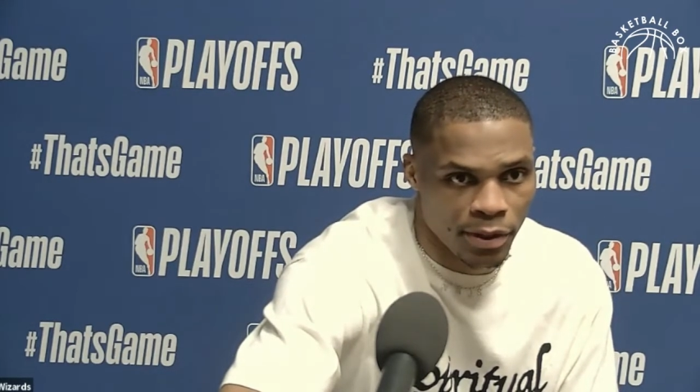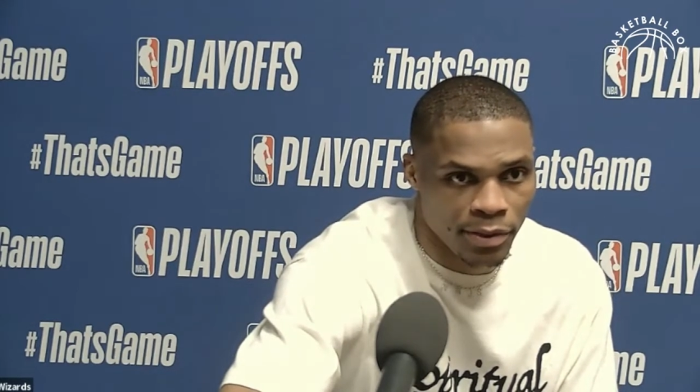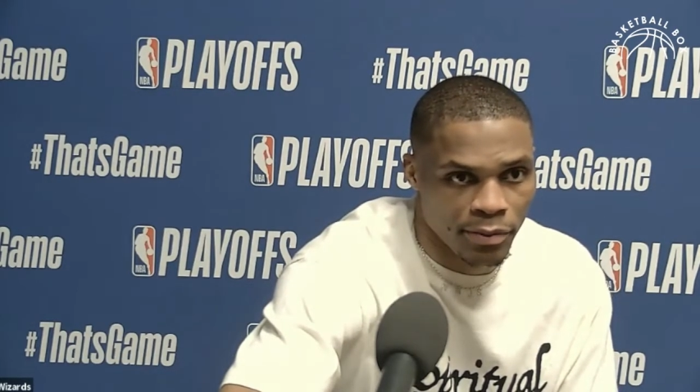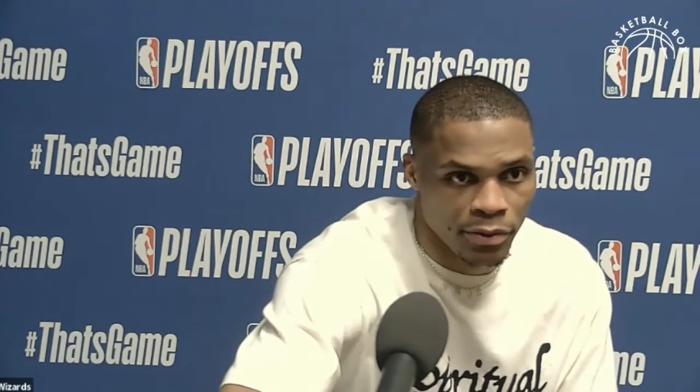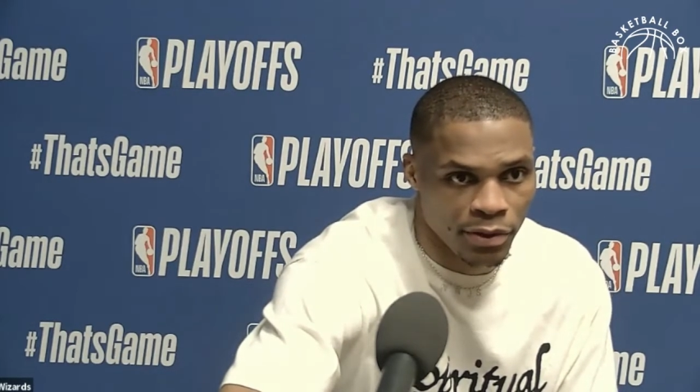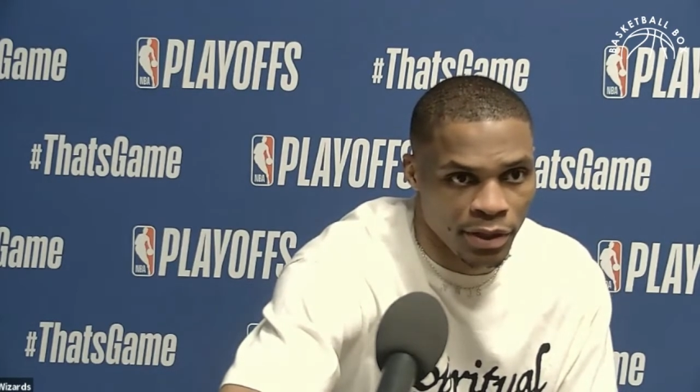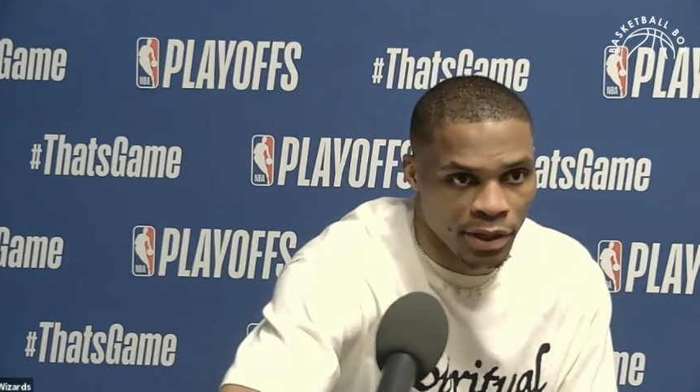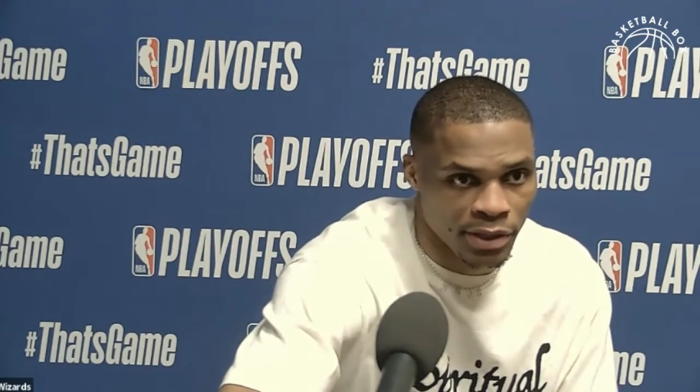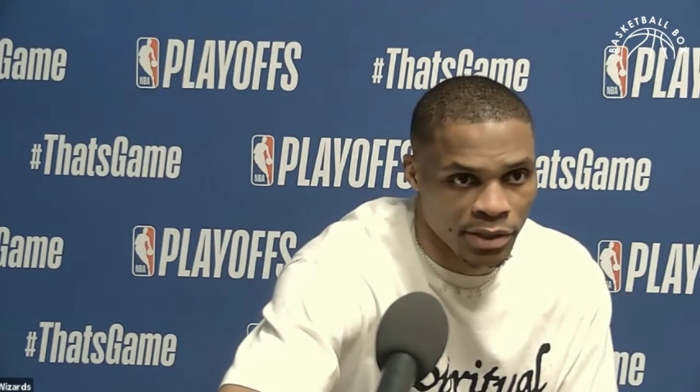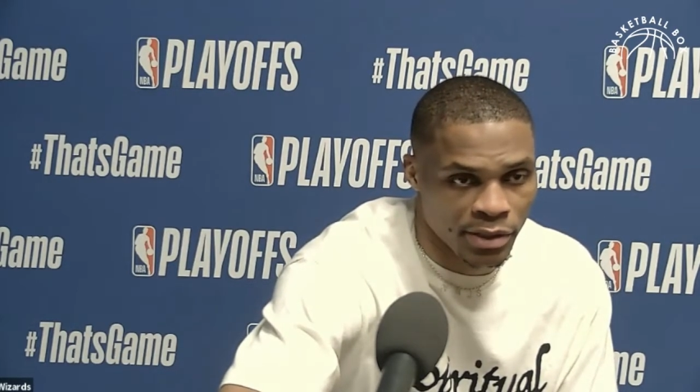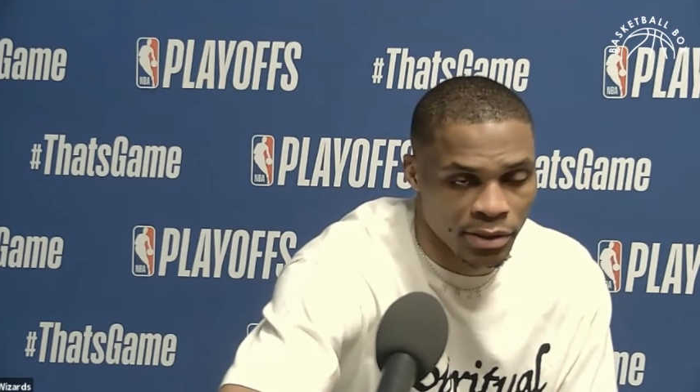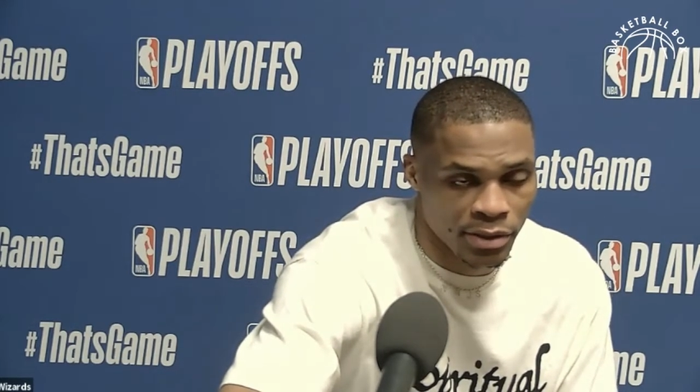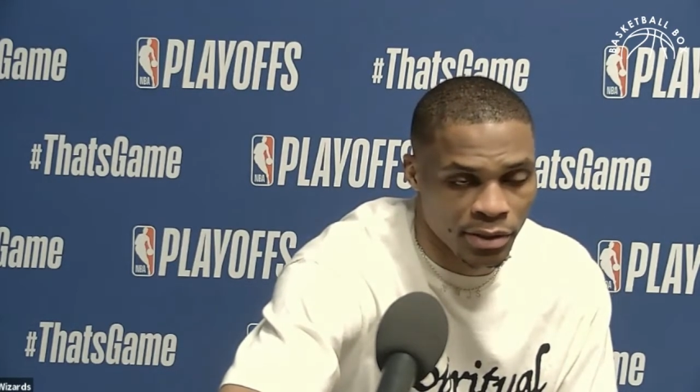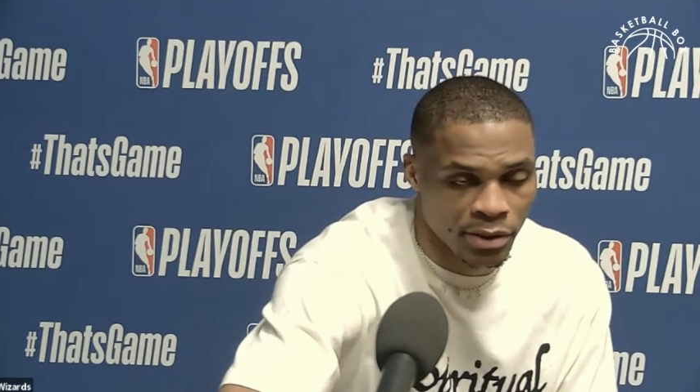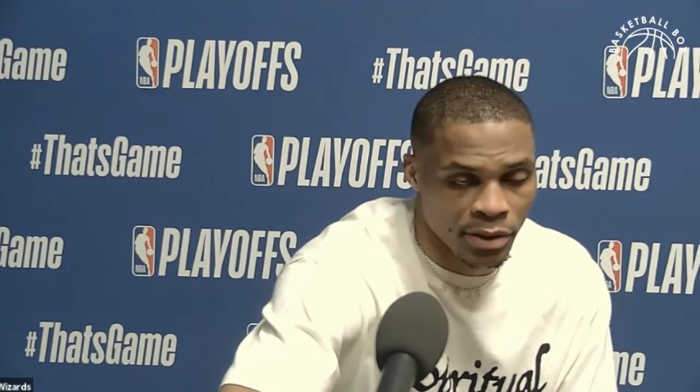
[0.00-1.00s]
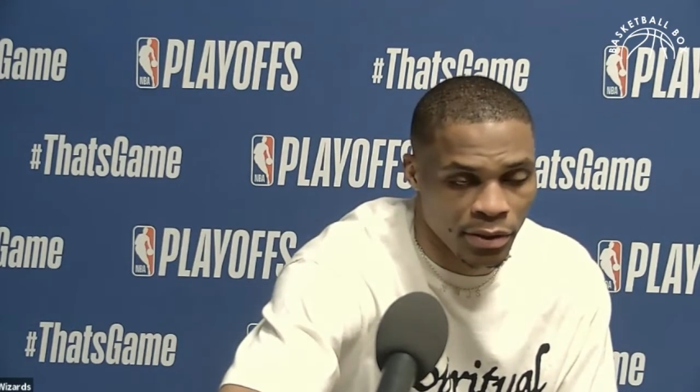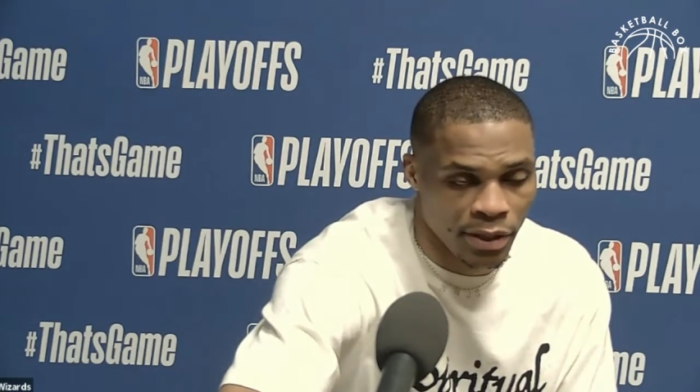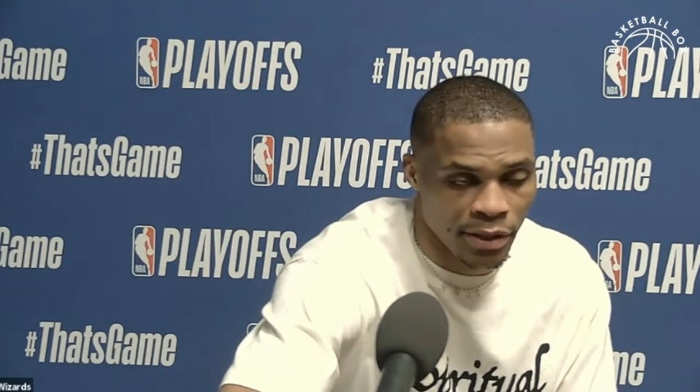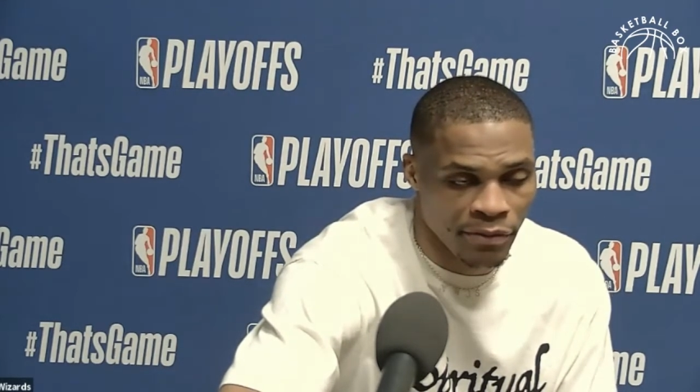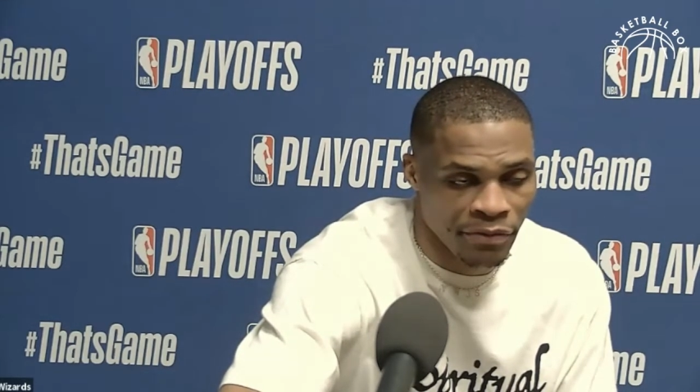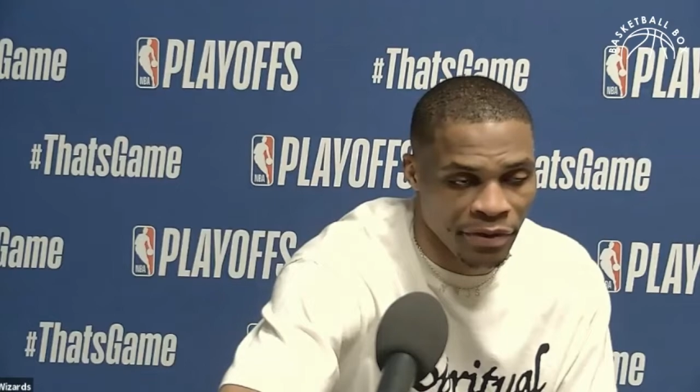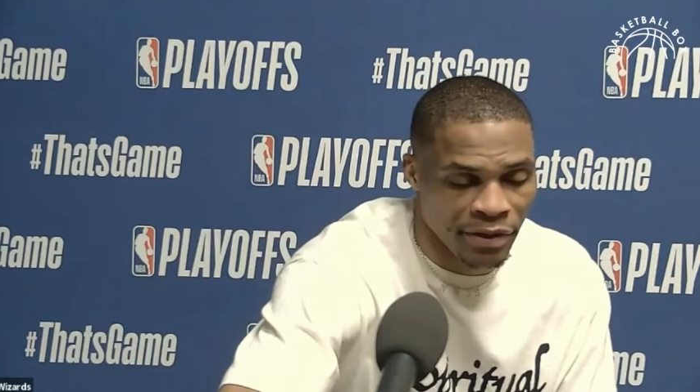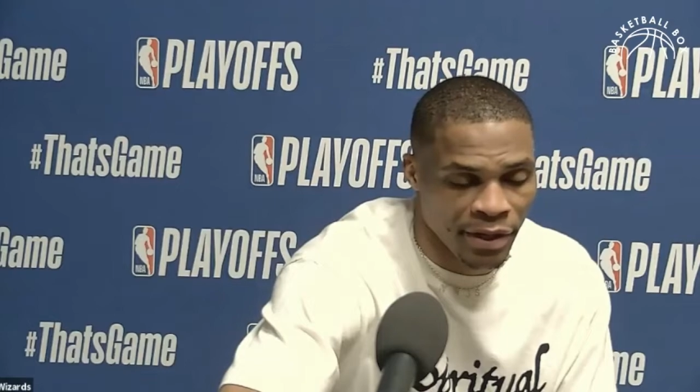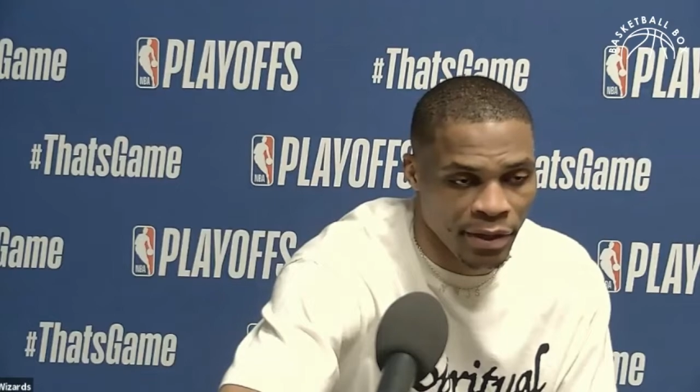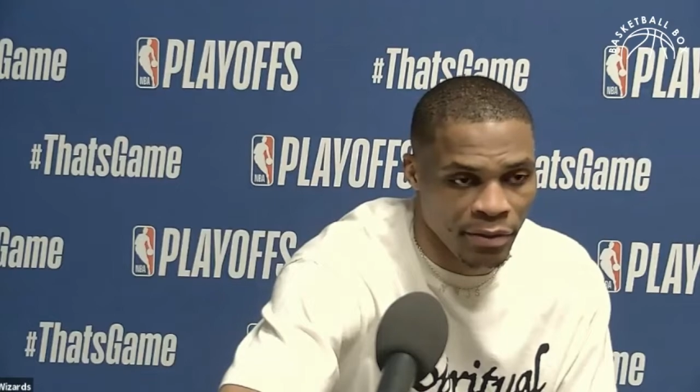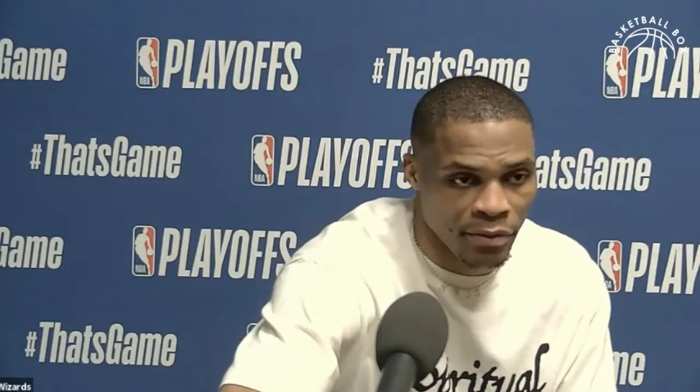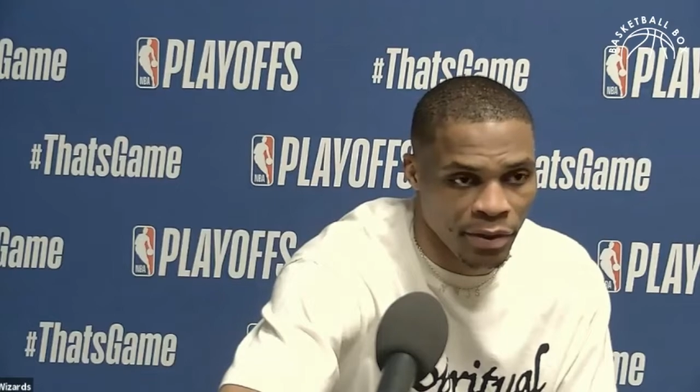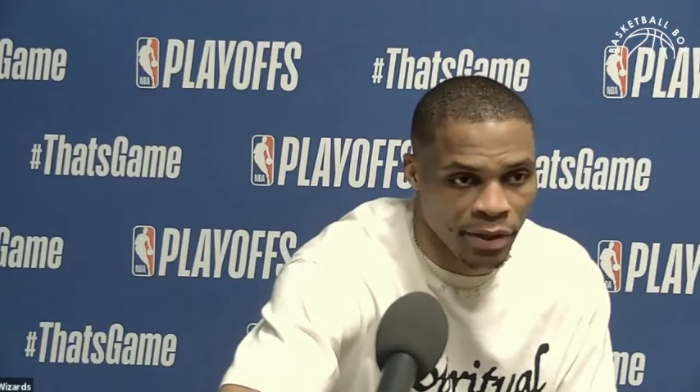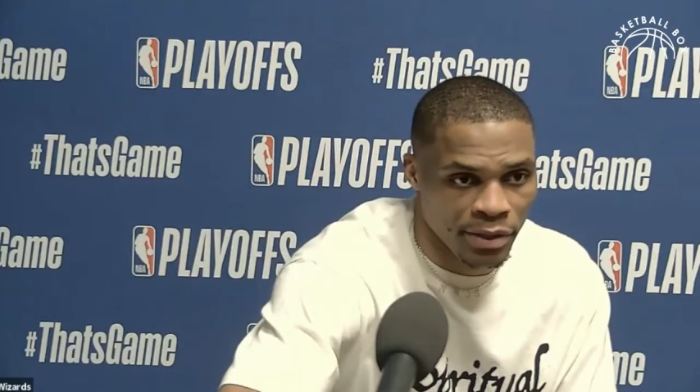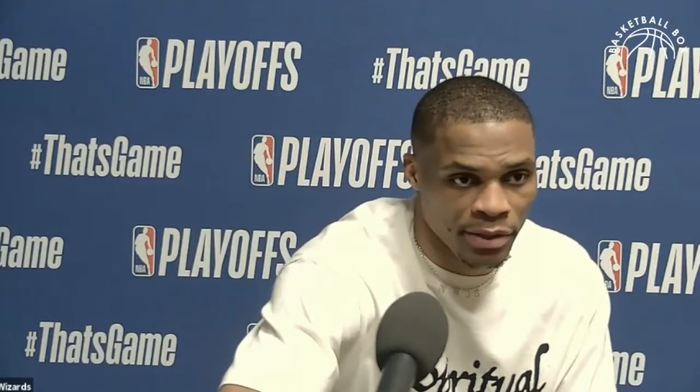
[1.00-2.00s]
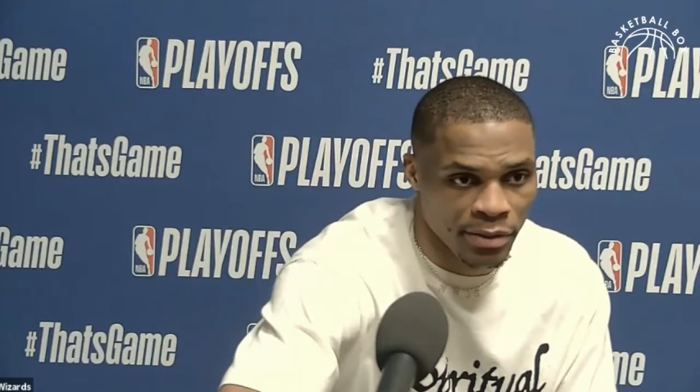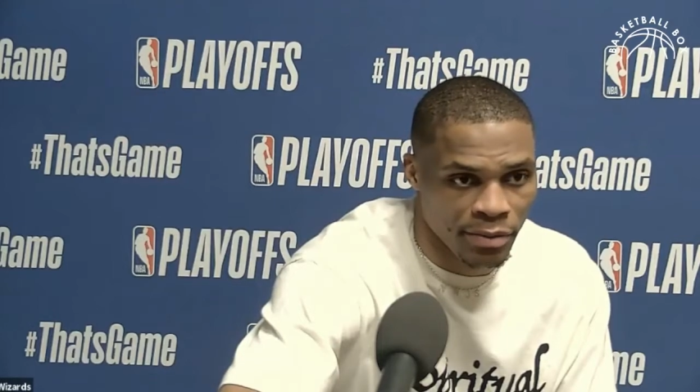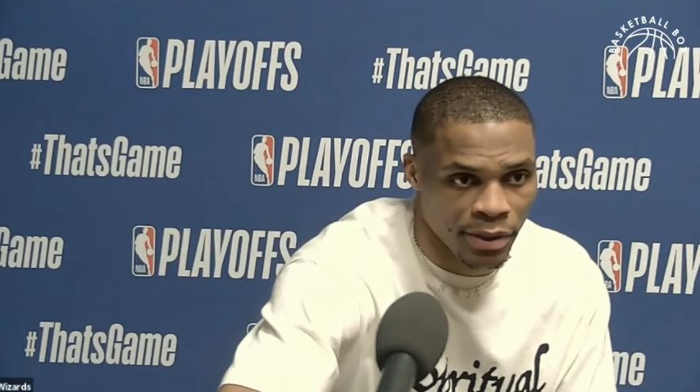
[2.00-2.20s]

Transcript: communication. You know, you got to figure out a way to